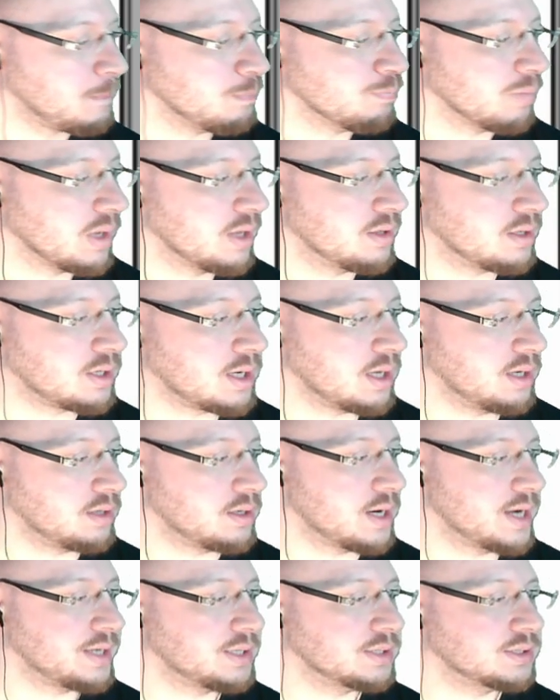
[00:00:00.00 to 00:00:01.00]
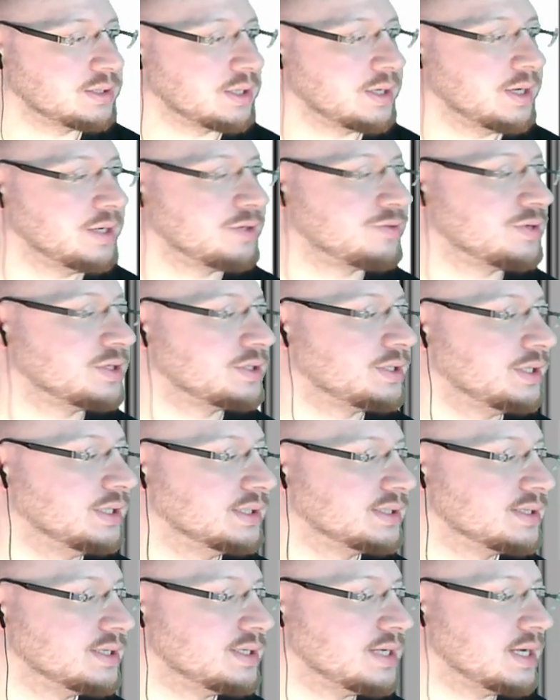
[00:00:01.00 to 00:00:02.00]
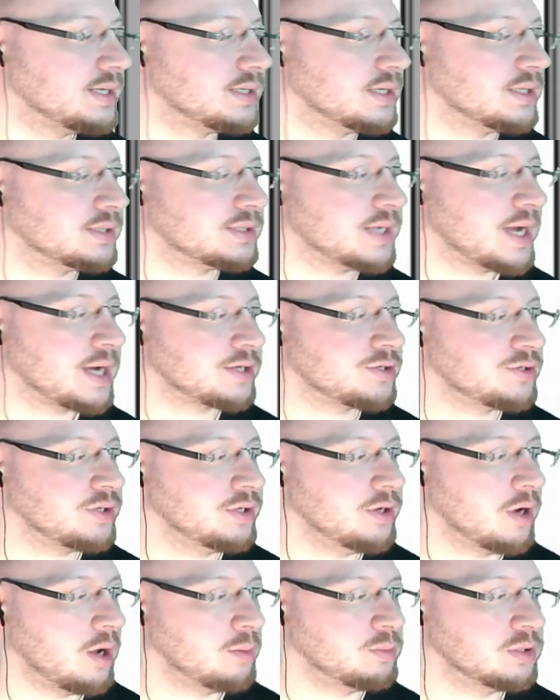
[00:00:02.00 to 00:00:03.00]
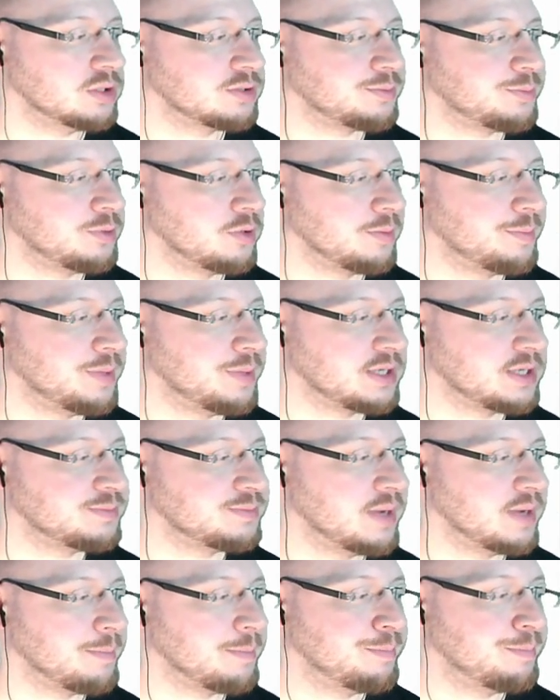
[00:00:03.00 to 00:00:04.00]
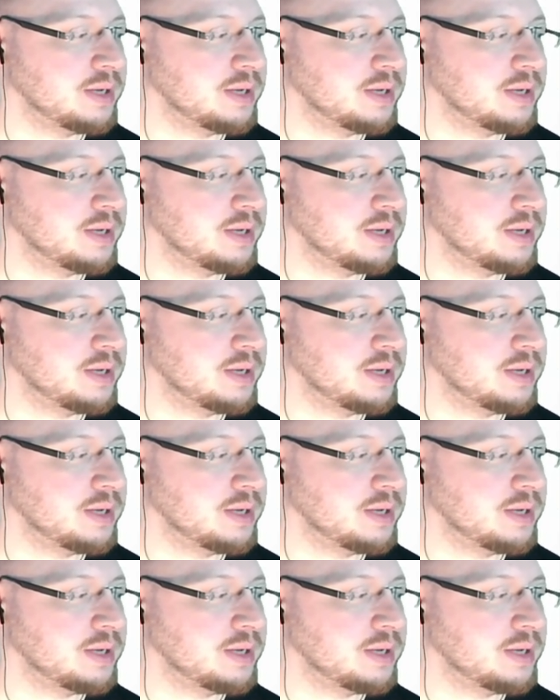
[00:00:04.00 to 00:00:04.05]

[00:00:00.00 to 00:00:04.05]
The color icons are interesting as the data is actually almost pure pixmap